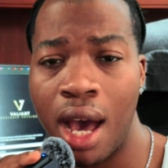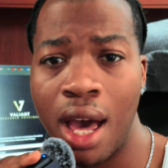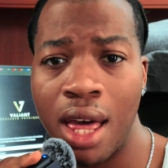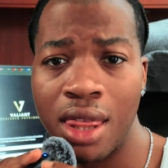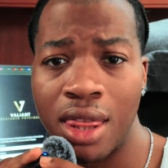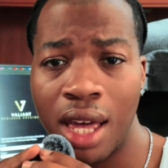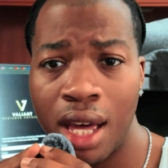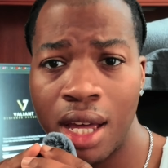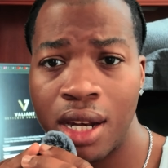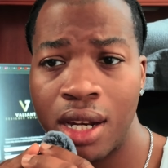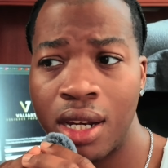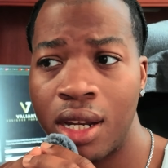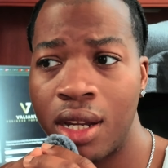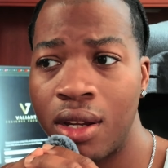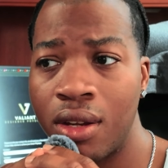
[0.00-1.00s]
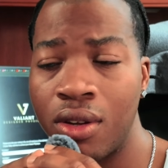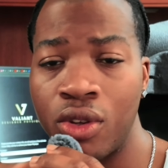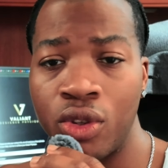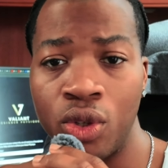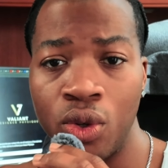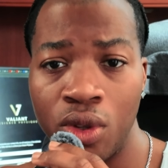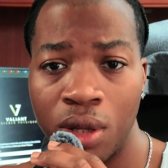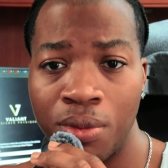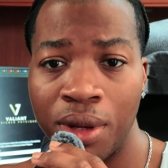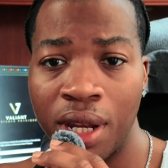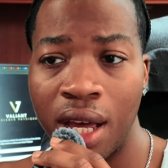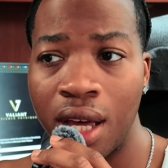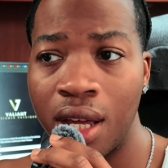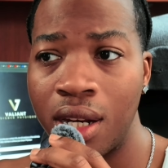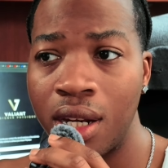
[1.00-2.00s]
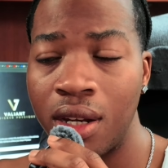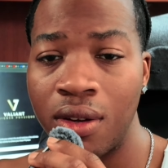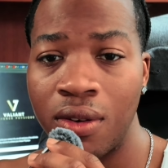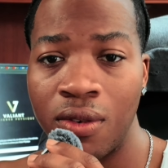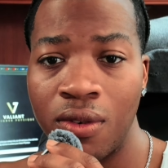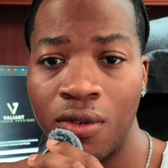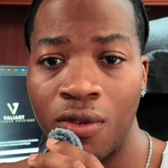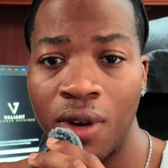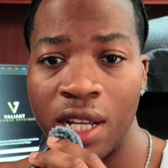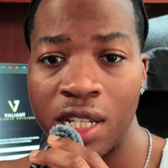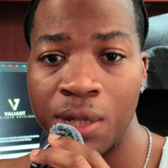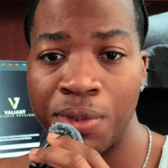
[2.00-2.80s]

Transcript: And then do the plan, right?